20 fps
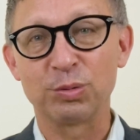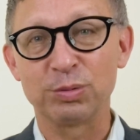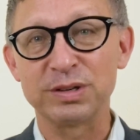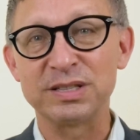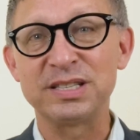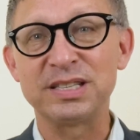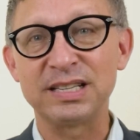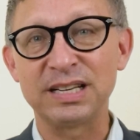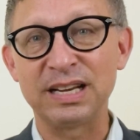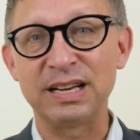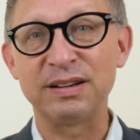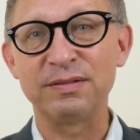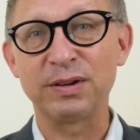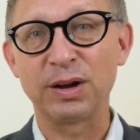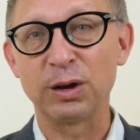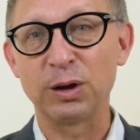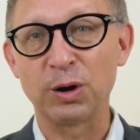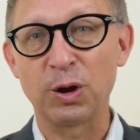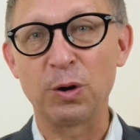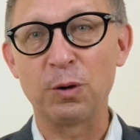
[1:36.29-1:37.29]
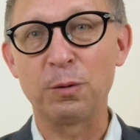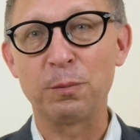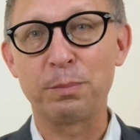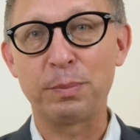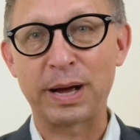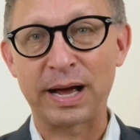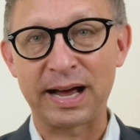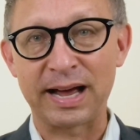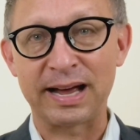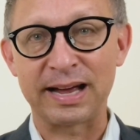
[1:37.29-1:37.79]
receive a low
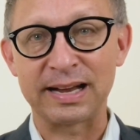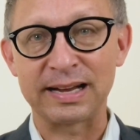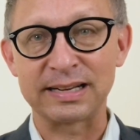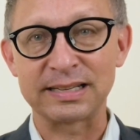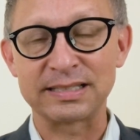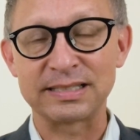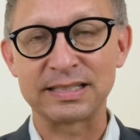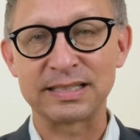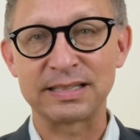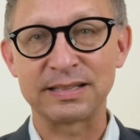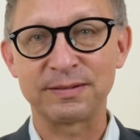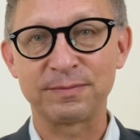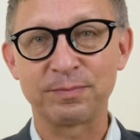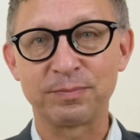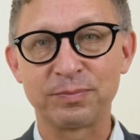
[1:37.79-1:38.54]
pass.